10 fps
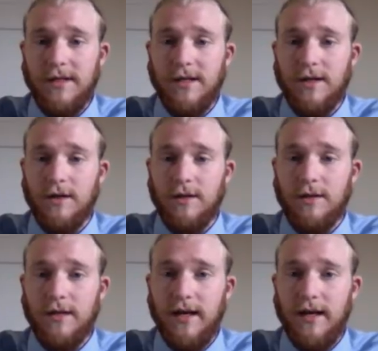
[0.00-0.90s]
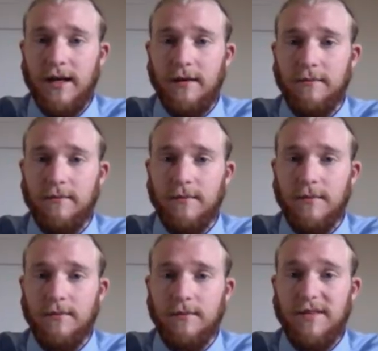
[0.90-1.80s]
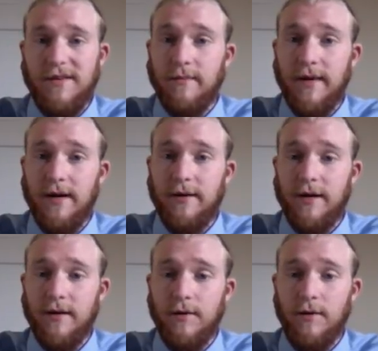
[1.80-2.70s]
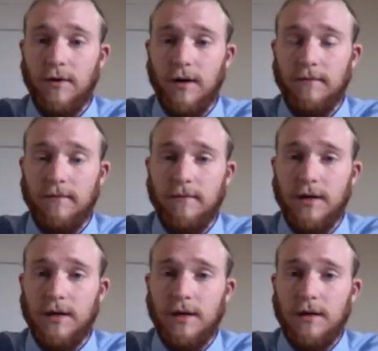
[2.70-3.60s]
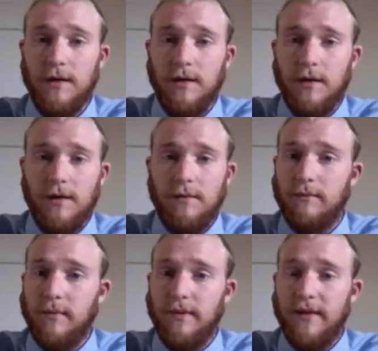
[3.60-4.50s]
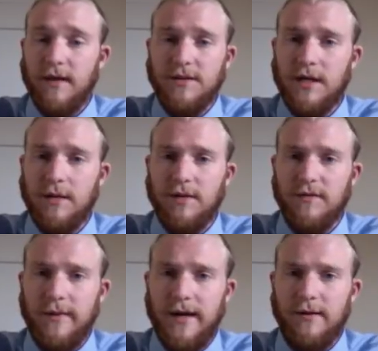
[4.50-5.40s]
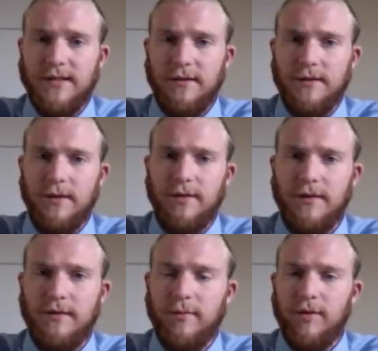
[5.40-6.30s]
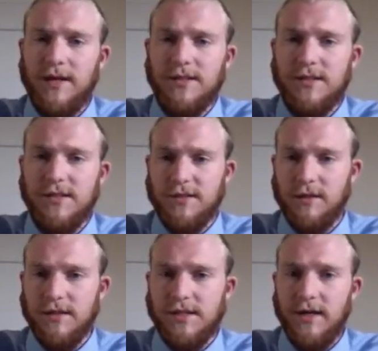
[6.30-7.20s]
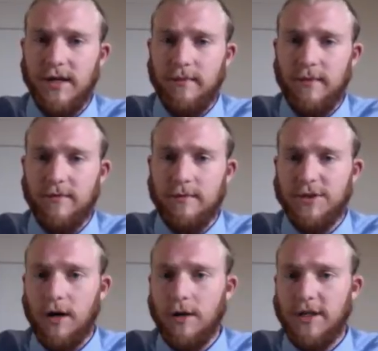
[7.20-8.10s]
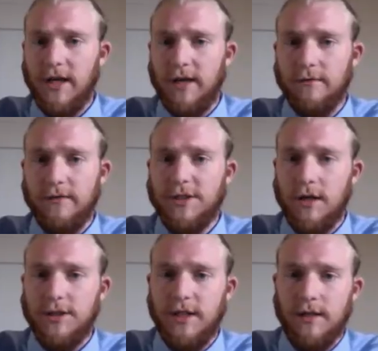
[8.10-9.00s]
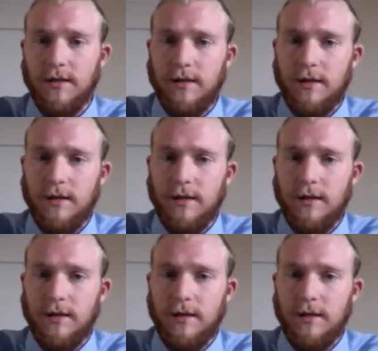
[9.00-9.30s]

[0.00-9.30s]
called a lithium battery, or there's a couple different batteries out there, but the processes are all the same. From charging and recharging,